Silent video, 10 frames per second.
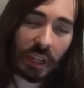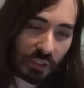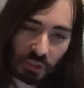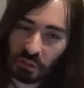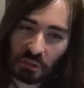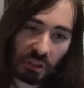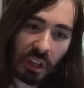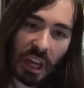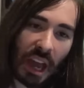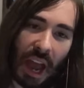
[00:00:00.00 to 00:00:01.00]
It's just a
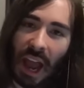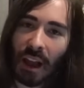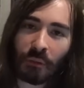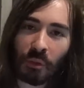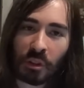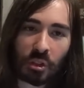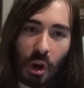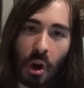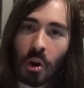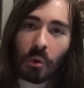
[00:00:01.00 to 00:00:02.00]
average,
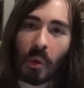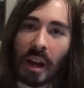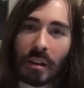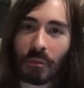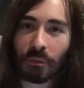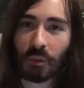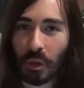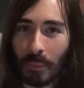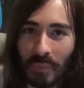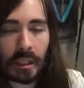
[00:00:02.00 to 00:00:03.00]
alright
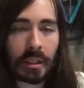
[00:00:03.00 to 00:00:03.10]
film.